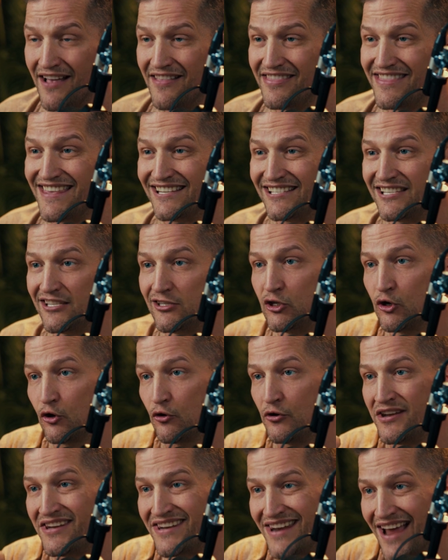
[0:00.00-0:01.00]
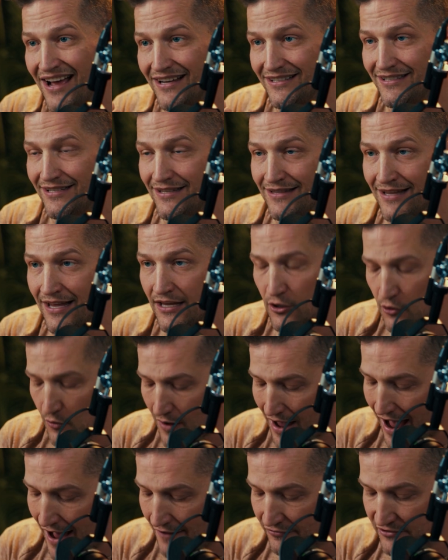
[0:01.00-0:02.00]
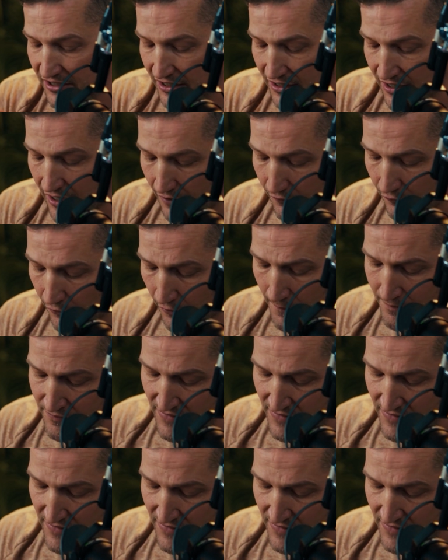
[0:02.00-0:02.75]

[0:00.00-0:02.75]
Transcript: This is your nut that you have to cover.